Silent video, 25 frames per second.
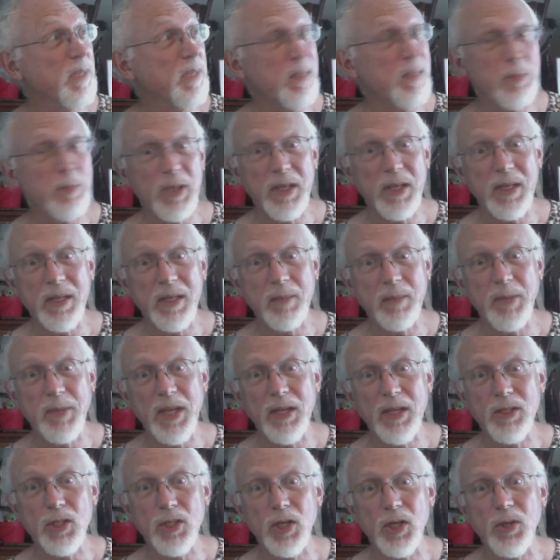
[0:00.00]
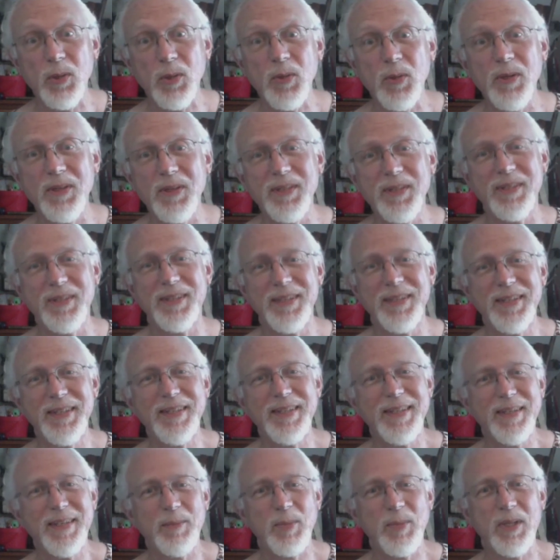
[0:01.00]
playing a banjo
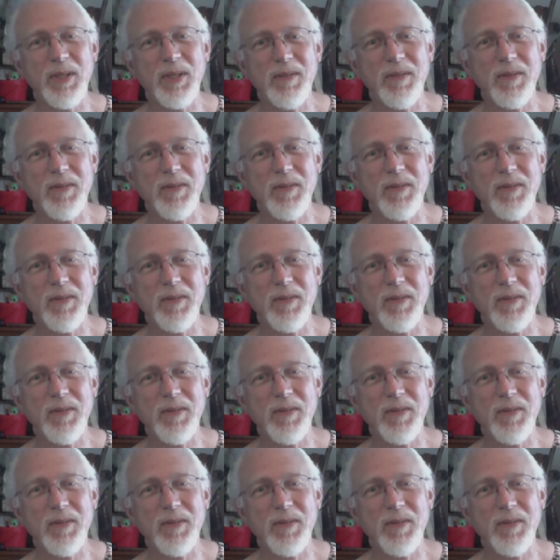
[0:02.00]
believe it or oh,